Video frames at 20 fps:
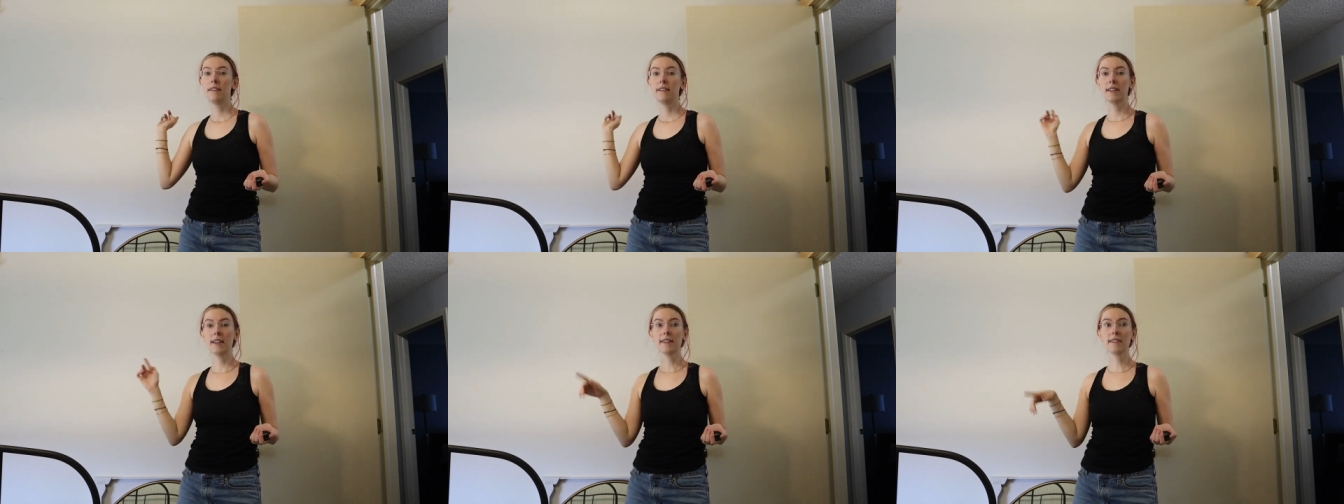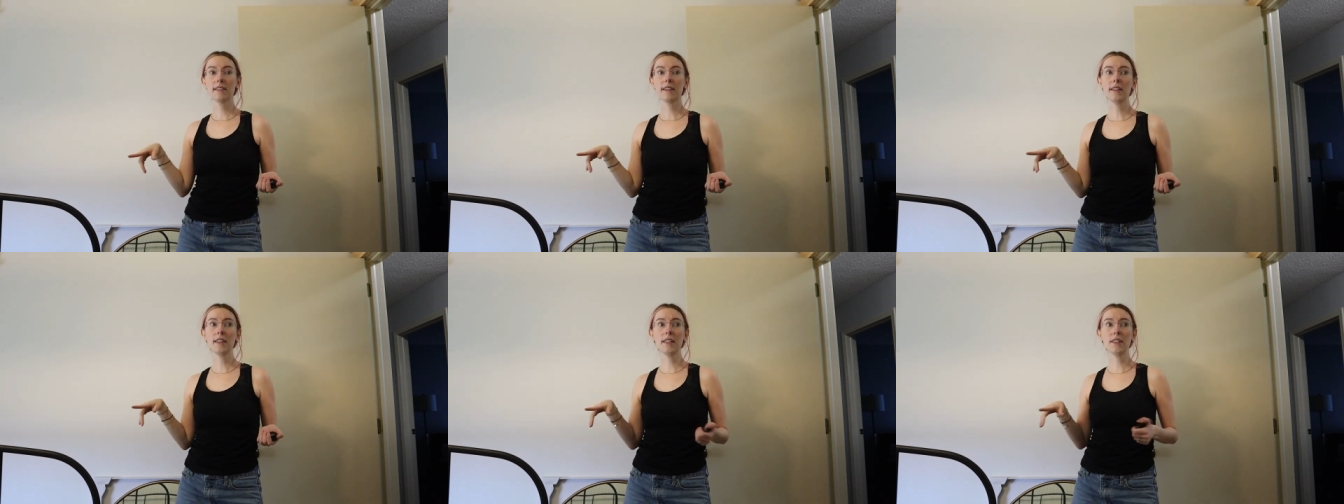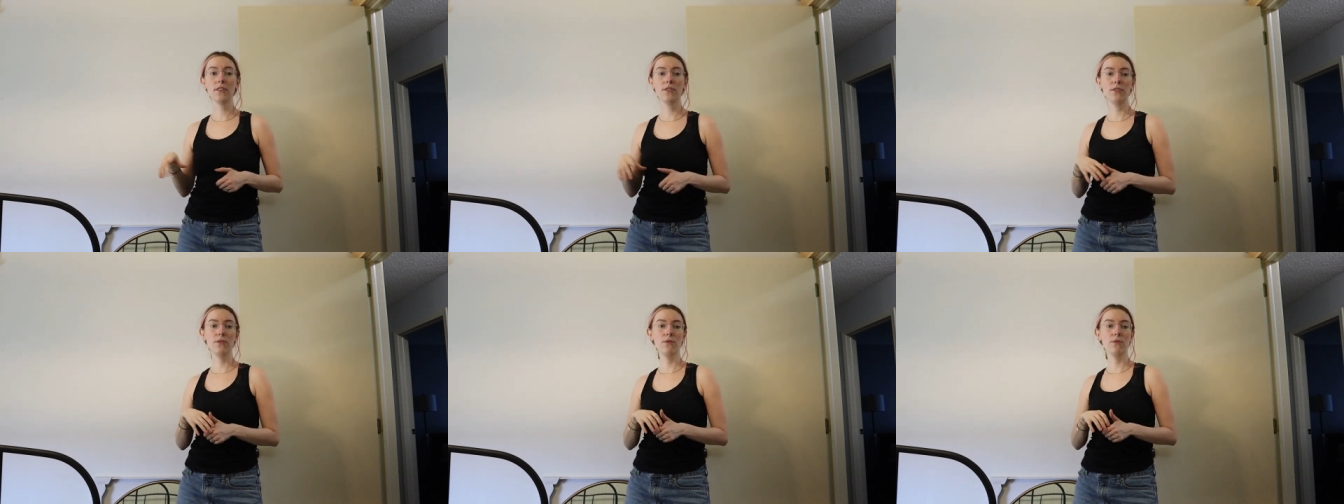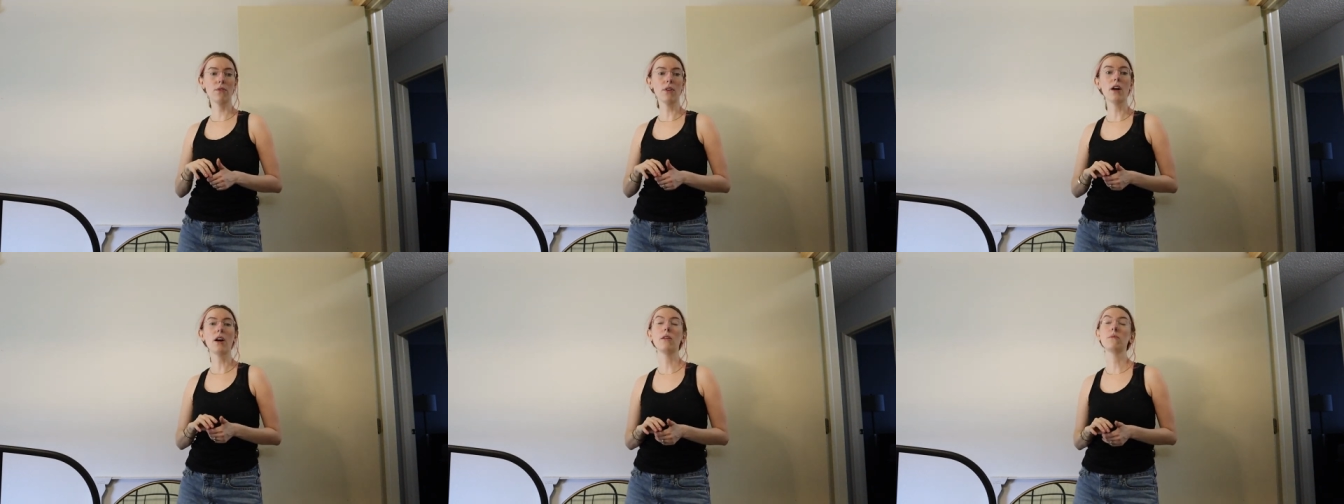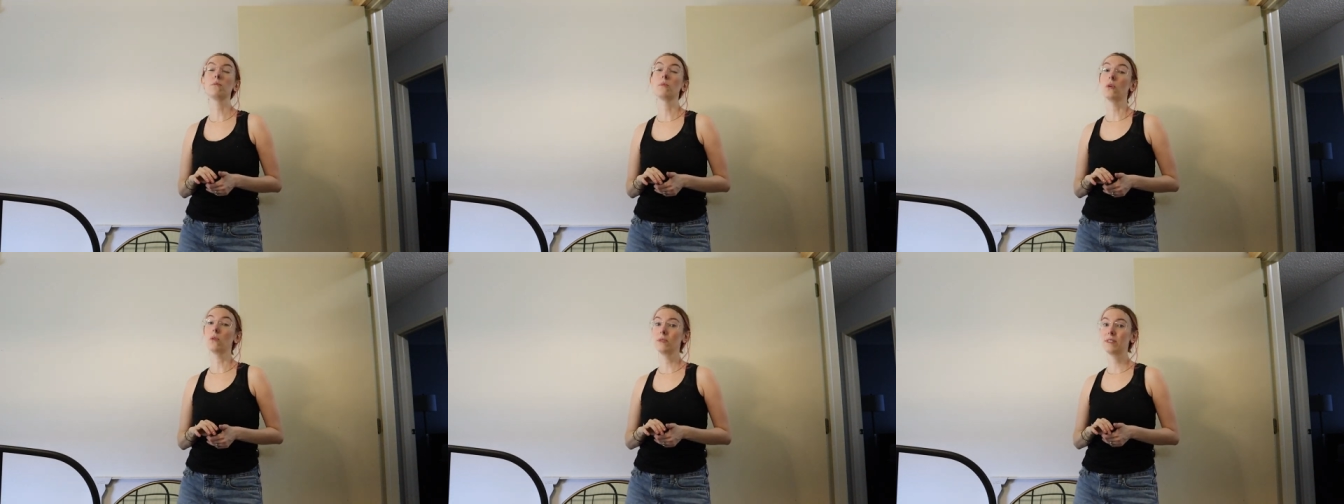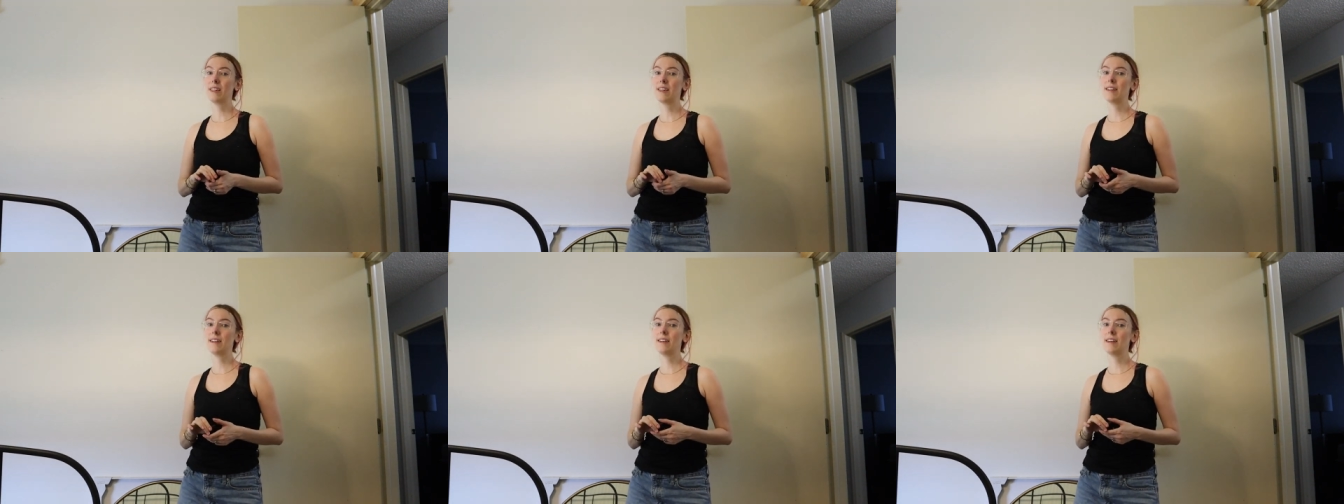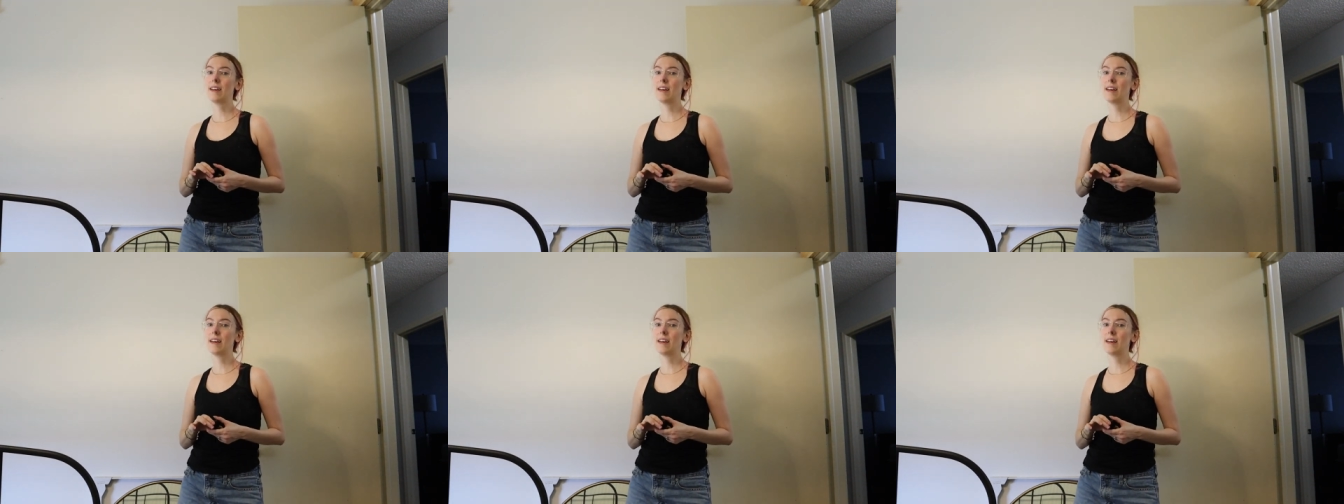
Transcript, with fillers: next I need to do crown molding,